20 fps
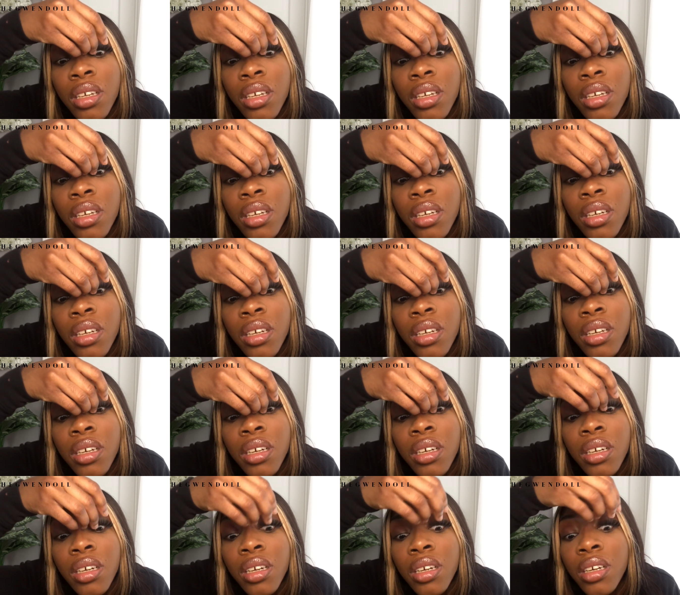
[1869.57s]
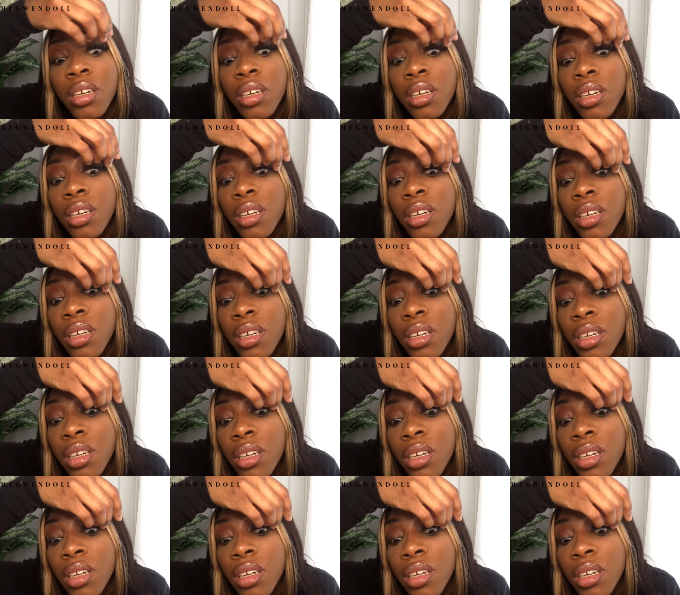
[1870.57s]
No one is speaking in this clip.